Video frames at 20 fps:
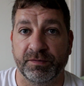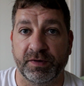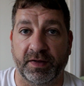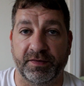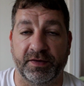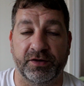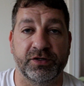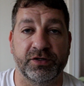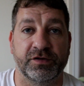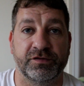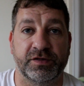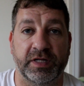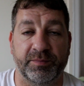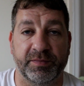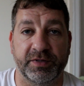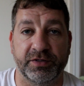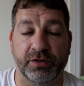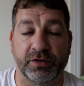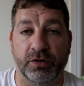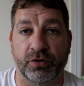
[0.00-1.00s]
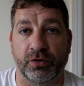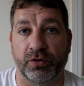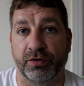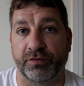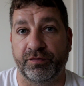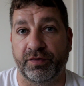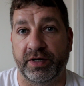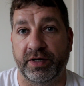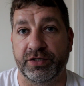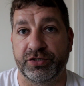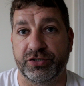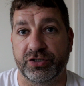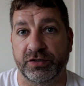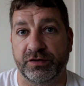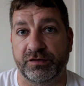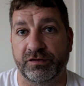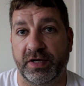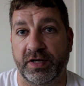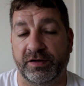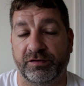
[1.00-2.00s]
and then you can let me know if I
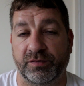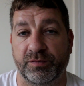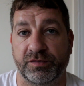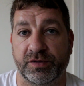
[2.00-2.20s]
should take some